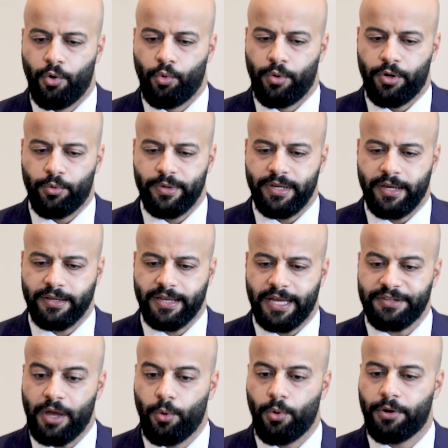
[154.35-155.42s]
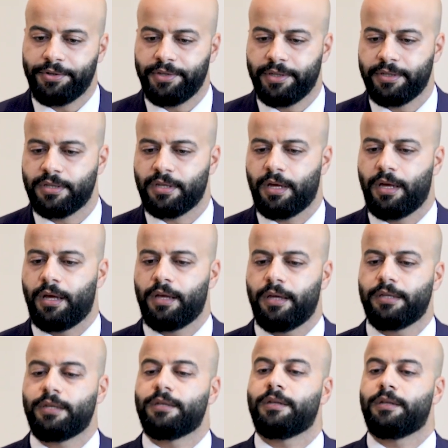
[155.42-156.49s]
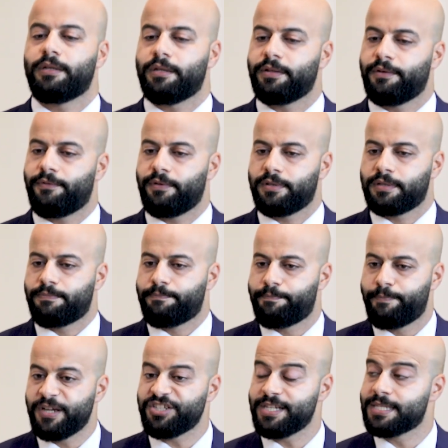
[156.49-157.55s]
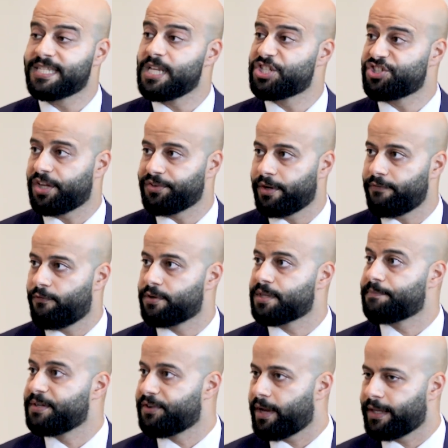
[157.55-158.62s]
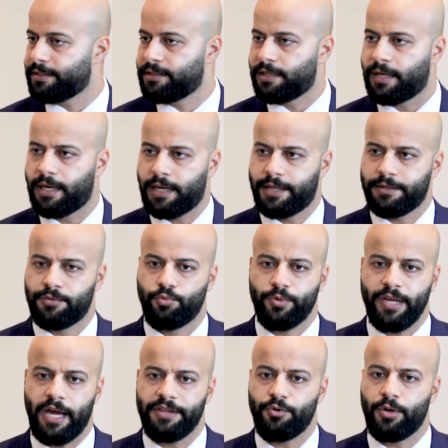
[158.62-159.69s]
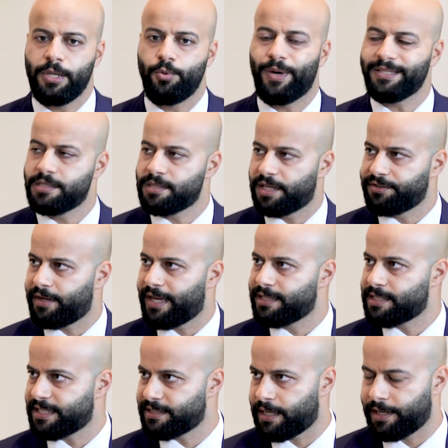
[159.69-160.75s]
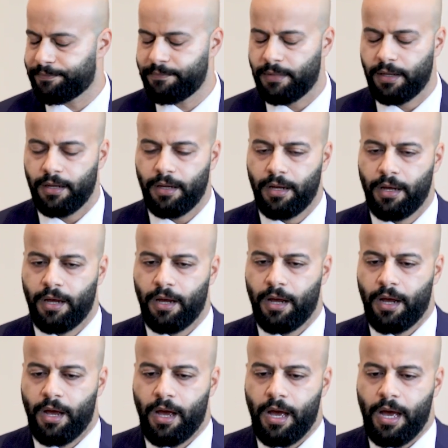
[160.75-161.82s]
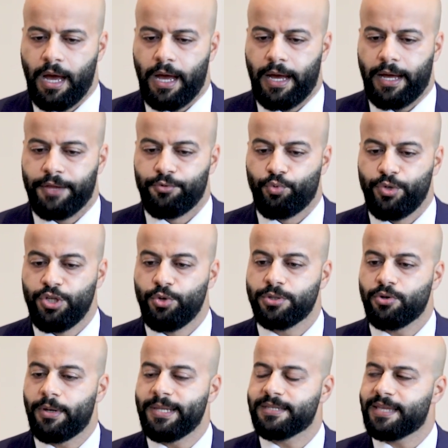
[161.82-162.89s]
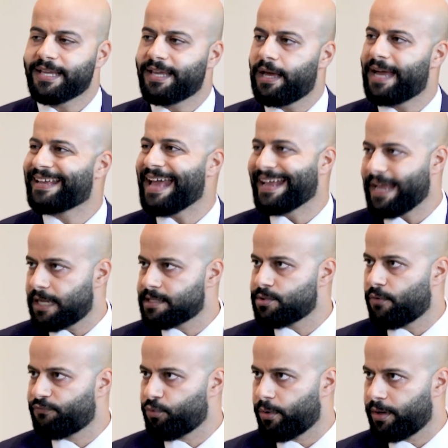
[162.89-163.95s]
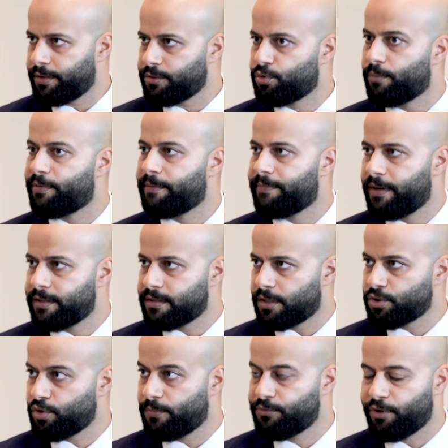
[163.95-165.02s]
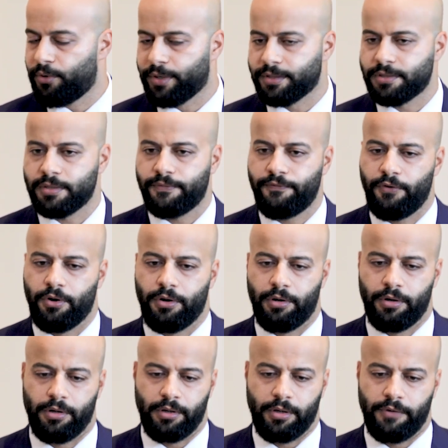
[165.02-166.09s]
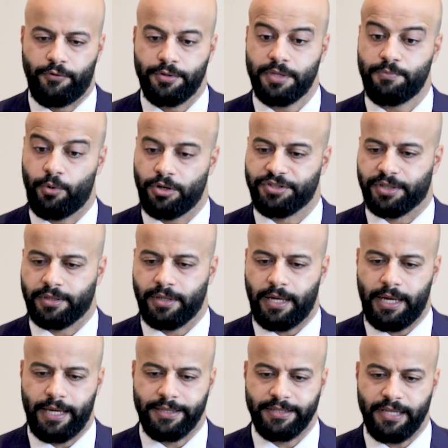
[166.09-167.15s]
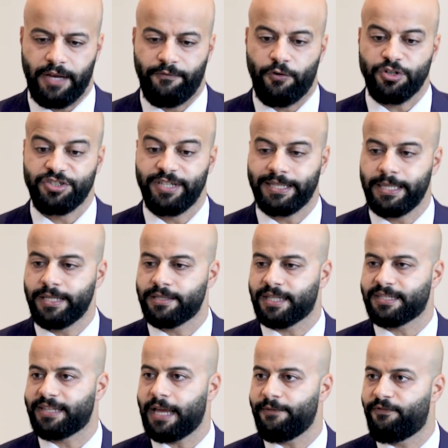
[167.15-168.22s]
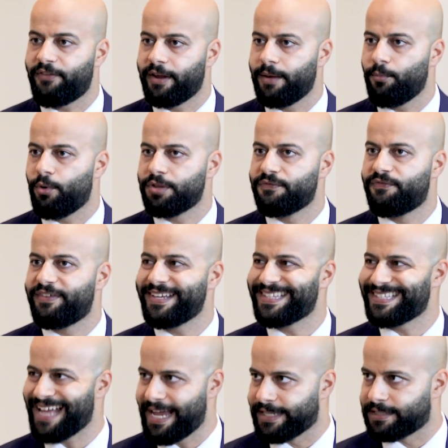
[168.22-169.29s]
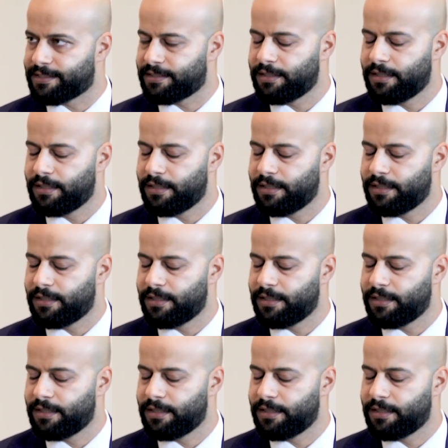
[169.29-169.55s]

where we got awarded the special steel shutter for the pier head and we had only one designer at that time. And we used only the CAD software to prepare the shop drawings for, for this project. And unfortunately, the time frame was very tight.